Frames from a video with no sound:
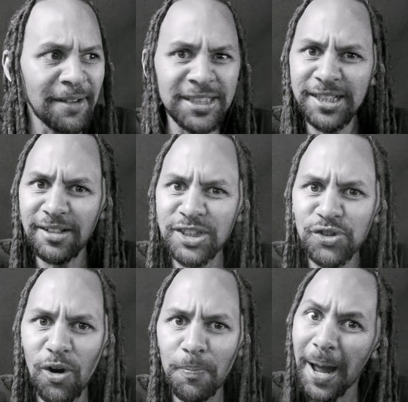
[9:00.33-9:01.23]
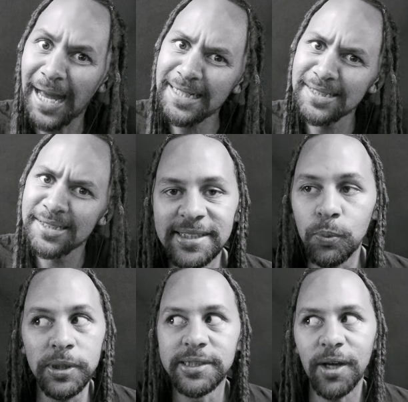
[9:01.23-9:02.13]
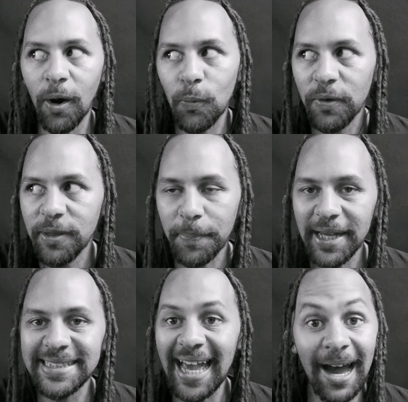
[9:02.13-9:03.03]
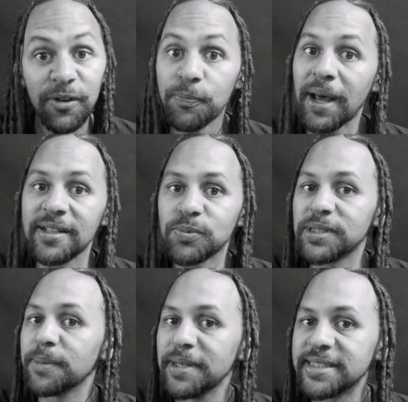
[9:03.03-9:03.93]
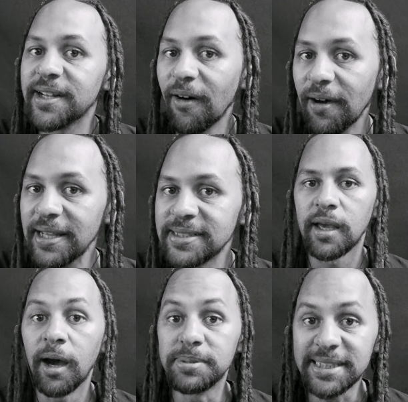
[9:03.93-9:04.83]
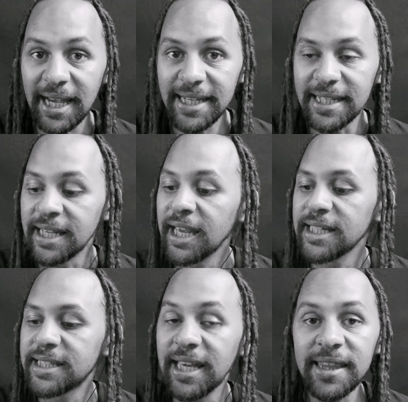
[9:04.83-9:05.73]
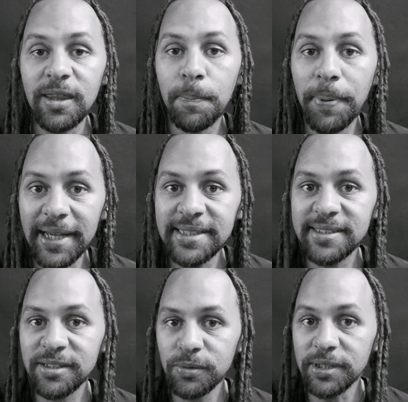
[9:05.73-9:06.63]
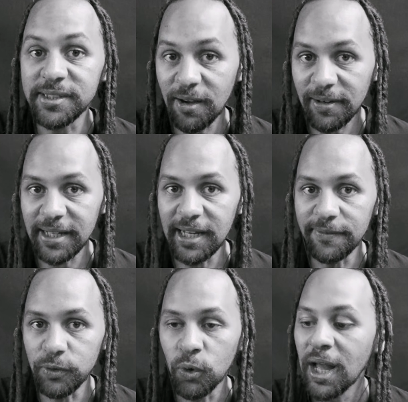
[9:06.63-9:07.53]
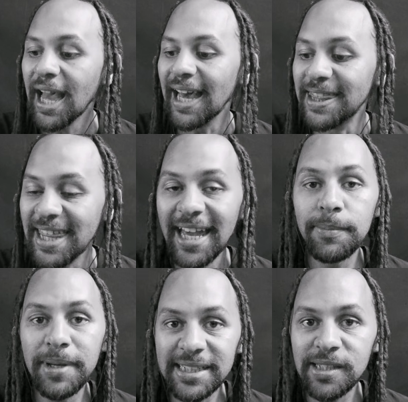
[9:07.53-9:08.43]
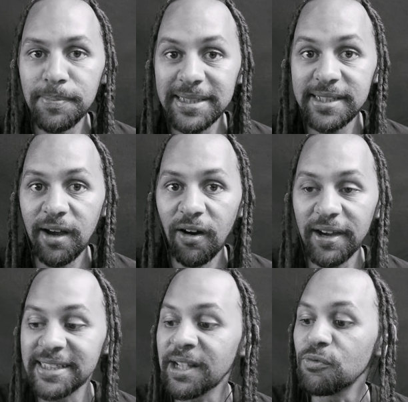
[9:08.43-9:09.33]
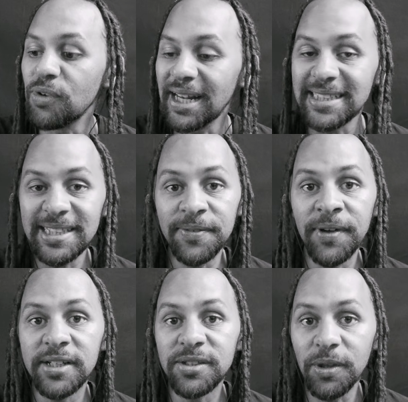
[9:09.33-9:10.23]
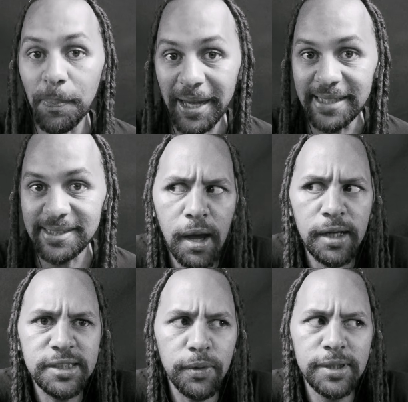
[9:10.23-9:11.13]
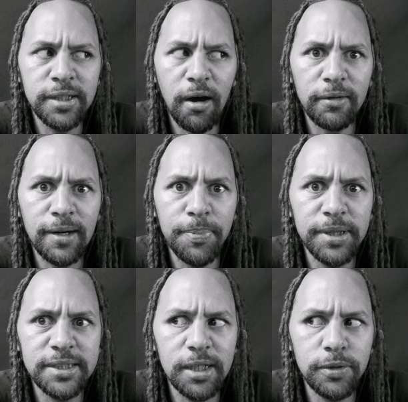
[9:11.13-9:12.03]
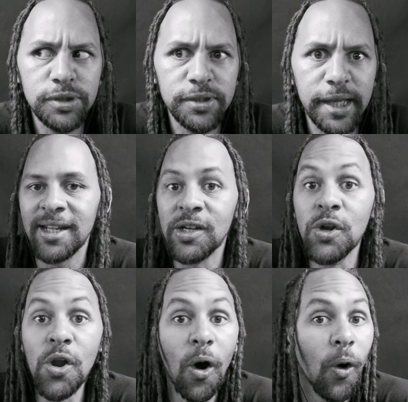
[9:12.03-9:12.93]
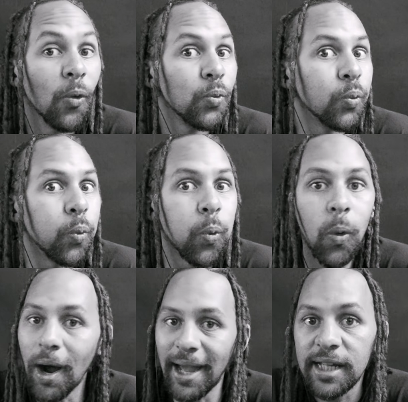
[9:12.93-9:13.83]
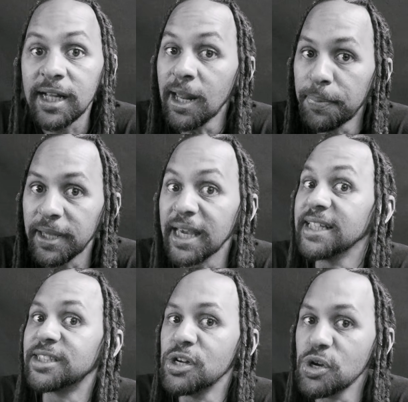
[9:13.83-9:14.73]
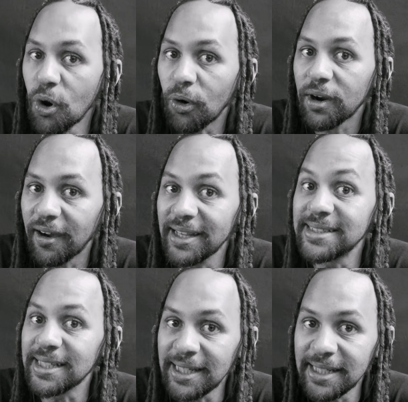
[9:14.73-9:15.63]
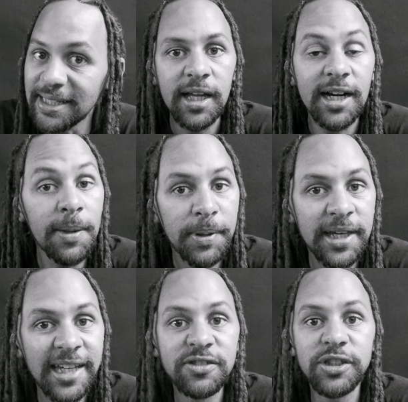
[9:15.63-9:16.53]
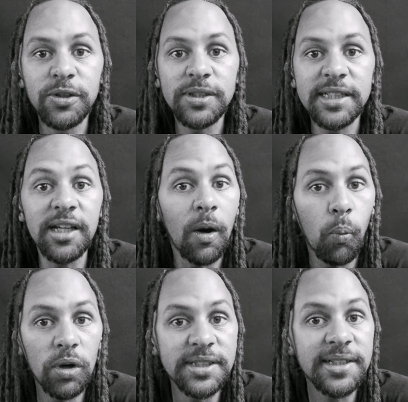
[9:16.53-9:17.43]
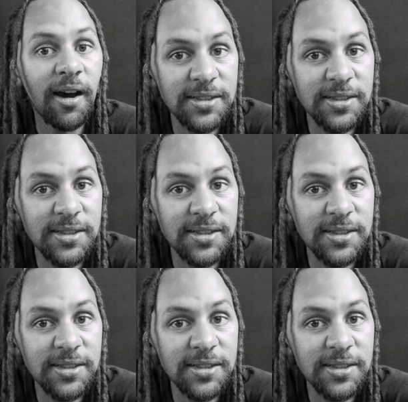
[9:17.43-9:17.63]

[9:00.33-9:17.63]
to have such strong bass? We don't want the bass out of balance with the mids and highs. I'm saying get the bass to the target level, and then mix the mids and highs relative to the bass. So is hard clipping the solution then? No way. Clipping is not kind to ears. Clipping introduces unwanted